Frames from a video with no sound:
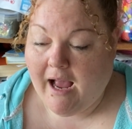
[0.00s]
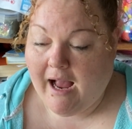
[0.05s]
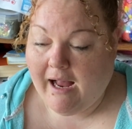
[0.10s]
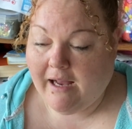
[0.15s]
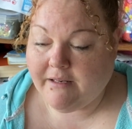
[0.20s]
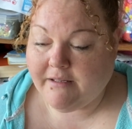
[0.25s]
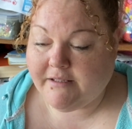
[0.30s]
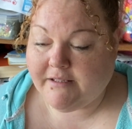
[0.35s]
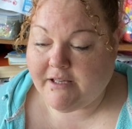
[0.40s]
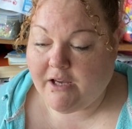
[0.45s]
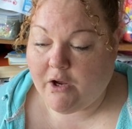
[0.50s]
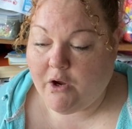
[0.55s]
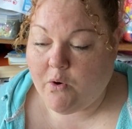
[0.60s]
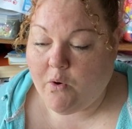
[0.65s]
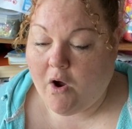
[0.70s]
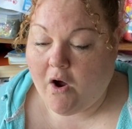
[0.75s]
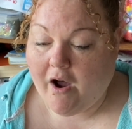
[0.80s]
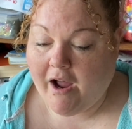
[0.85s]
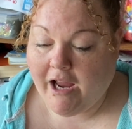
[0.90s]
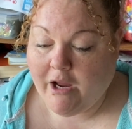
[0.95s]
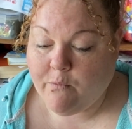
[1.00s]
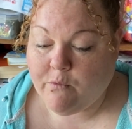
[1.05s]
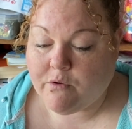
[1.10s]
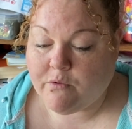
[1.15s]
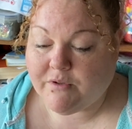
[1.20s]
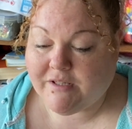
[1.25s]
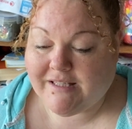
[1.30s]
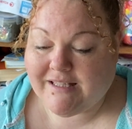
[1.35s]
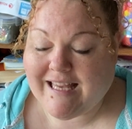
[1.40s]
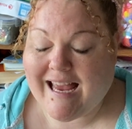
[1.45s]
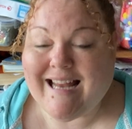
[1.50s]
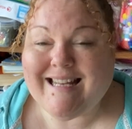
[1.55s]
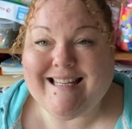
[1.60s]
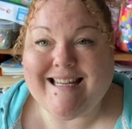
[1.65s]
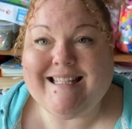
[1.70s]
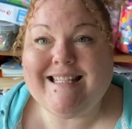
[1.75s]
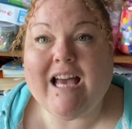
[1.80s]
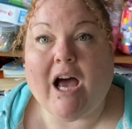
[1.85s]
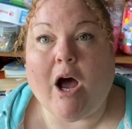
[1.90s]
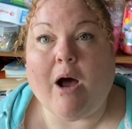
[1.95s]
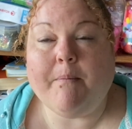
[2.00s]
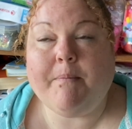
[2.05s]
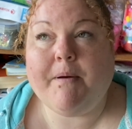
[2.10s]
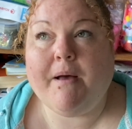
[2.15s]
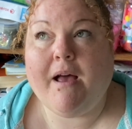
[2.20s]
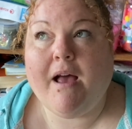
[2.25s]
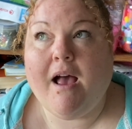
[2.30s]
And so I will set it up.